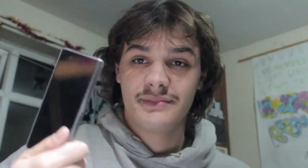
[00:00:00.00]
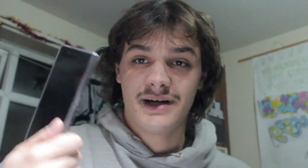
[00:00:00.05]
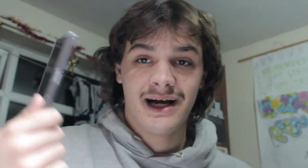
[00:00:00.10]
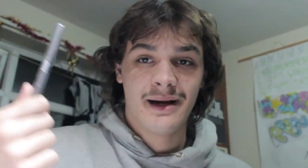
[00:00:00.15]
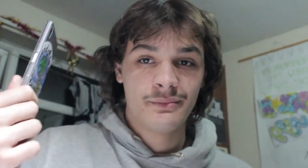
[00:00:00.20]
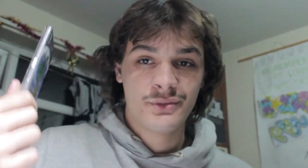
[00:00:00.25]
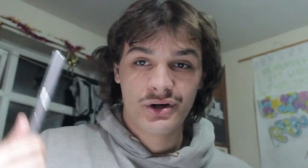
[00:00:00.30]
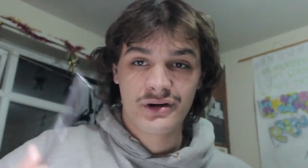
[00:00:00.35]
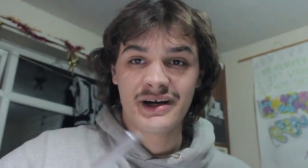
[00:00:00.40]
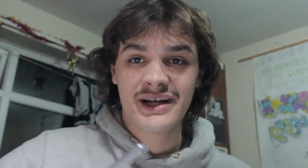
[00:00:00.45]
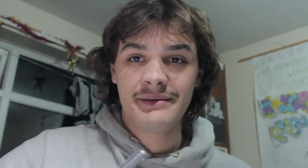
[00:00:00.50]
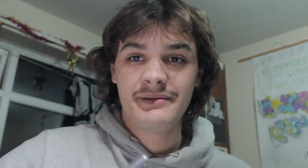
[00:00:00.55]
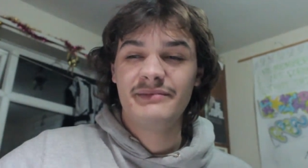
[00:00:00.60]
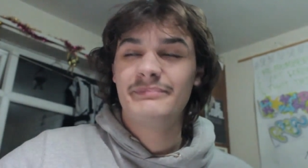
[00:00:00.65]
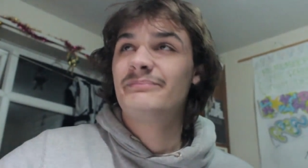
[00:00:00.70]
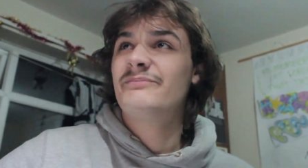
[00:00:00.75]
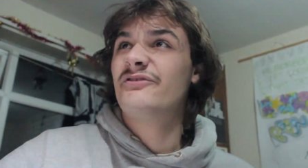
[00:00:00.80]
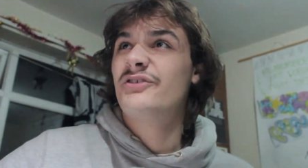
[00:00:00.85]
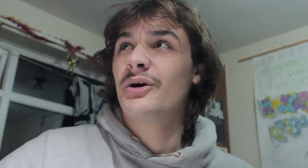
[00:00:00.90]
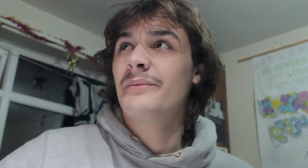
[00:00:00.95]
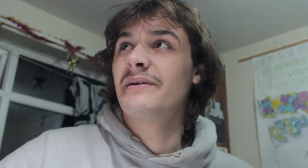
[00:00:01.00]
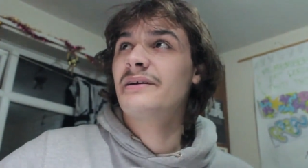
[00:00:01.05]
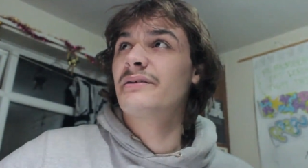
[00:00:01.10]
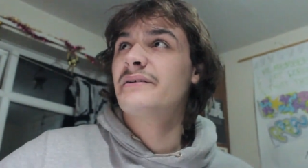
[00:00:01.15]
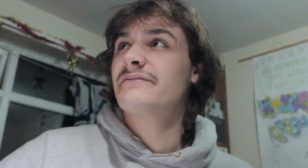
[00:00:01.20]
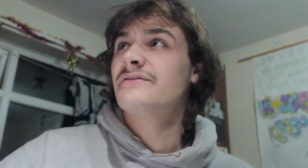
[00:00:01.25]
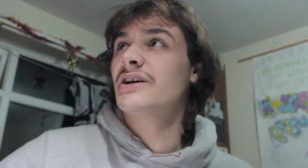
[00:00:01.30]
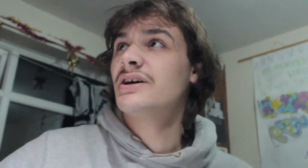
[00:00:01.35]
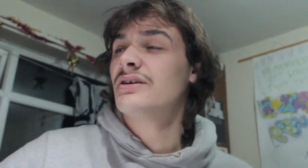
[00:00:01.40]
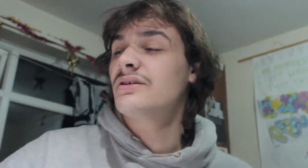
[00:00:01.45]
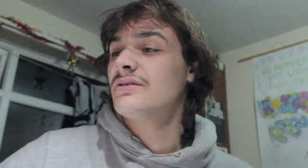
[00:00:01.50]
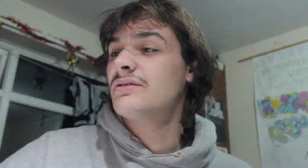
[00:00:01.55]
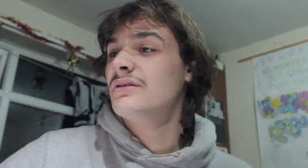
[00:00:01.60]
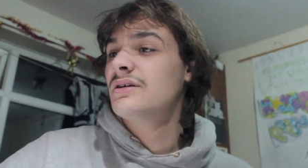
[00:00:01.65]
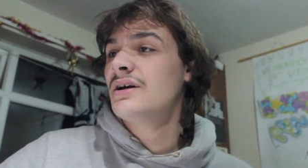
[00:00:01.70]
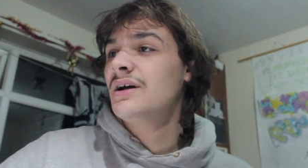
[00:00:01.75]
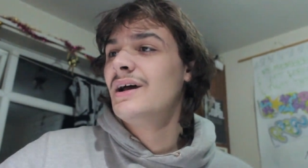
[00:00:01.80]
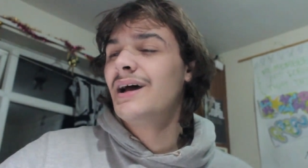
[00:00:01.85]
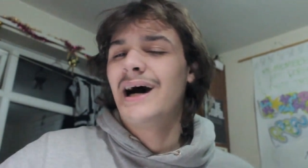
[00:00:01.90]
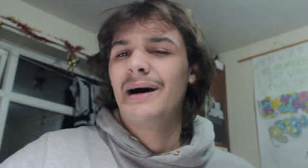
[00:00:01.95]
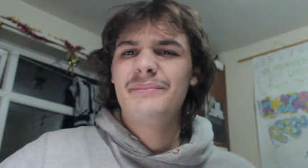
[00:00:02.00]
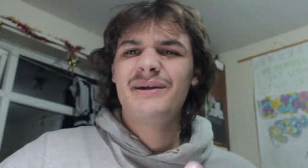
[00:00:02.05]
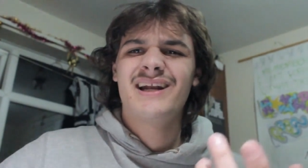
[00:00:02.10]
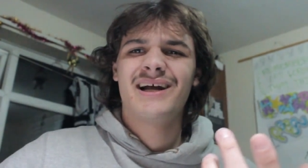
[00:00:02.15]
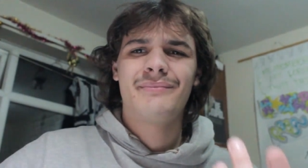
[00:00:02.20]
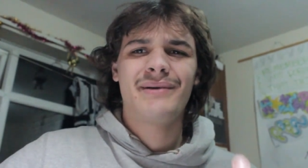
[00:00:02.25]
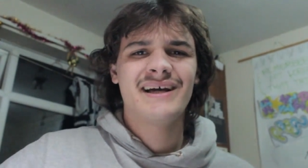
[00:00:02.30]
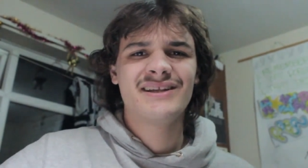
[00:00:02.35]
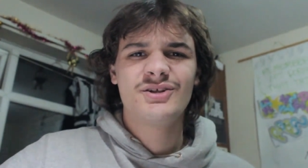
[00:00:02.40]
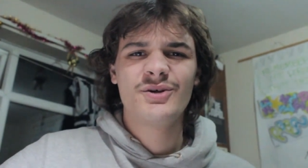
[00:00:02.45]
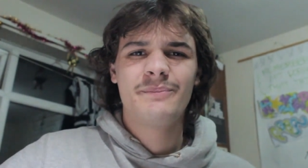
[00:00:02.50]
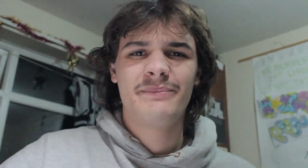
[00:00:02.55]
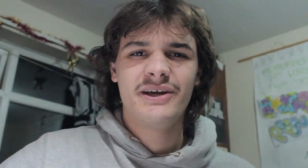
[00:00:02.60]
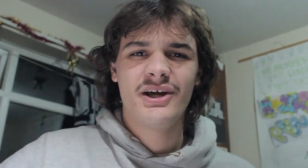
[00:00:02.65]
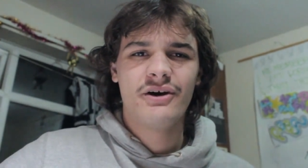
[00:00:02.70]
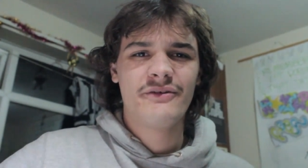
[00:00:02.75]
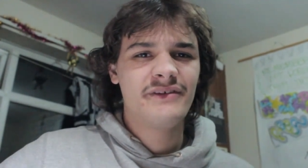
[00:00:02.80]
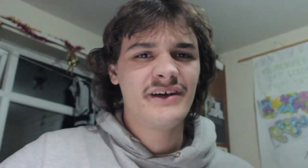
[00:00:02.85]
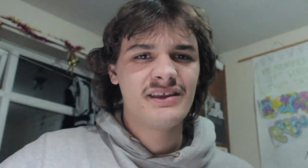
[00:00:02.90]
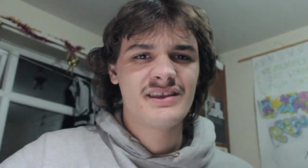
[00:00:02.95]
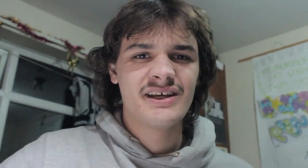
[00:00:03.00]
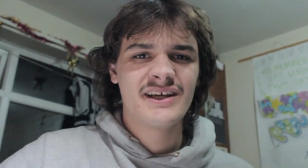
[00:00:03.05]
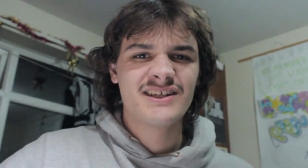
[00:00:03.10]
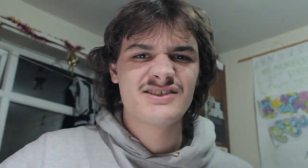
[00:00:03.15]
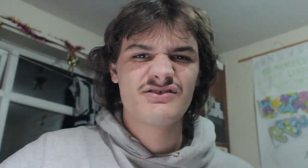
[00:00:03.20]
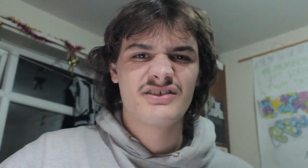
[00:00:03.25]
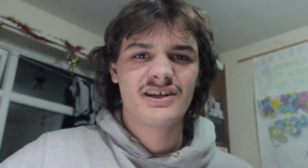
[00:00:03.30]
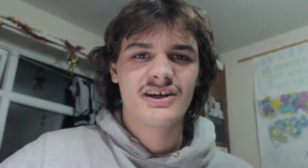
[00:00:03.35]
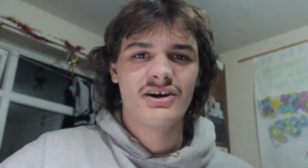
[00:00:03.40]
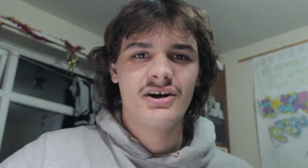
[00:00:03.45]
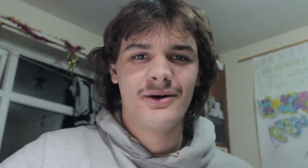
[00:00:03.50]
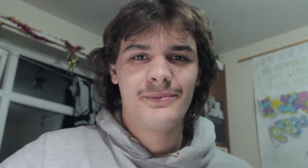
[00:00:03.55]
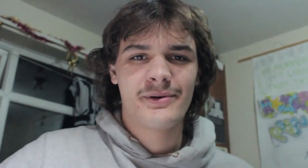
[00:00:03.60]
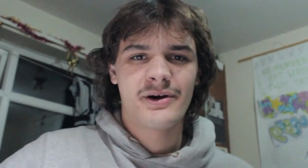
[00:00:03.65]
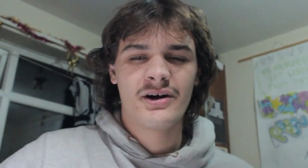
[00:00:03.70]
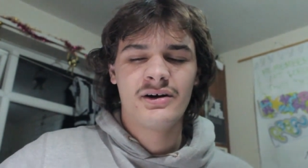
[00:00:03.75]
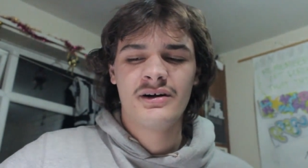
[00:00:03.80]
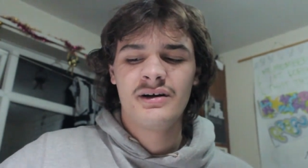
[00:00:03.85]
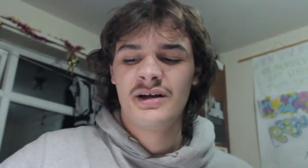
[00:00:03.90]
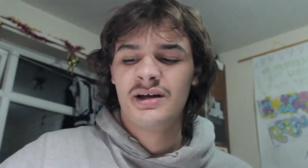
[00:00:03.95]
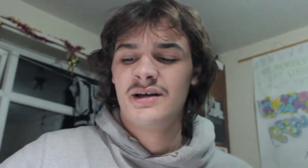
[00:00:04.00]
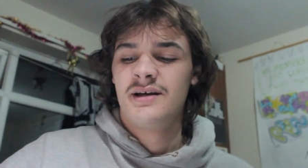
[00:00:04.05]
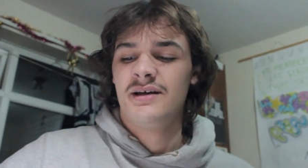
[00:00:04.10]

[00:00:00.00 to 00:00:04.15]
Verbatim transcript: I'm not going to be filming with no... I mean, I might do POV things with the GoPro,